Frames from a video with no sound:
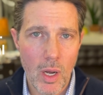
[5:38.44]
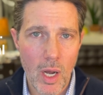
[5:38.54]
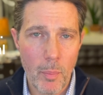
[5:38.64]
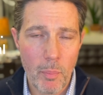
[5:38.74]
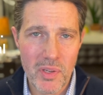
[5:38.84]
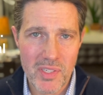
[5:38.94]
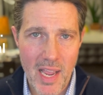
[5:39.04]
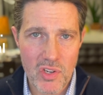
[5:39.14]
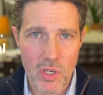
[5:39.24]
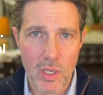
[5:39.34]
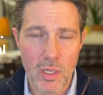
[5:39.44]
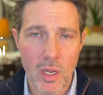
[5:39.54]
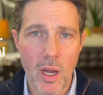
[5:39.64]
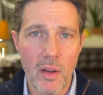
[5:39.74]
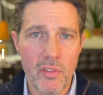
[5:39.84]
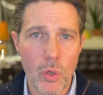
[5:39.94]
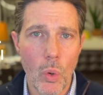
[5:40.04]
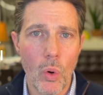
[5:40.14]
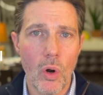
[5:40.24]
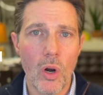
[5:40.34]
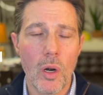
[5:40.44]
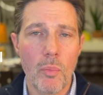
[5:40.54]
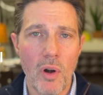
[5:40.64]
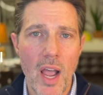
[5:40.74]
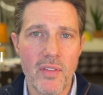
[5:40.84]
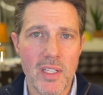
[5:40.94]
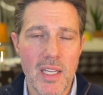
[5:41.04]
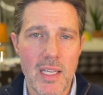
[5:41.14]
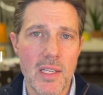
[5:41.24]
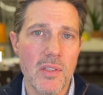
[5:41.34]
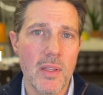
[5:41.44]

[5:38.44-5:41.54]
possession of your private keys.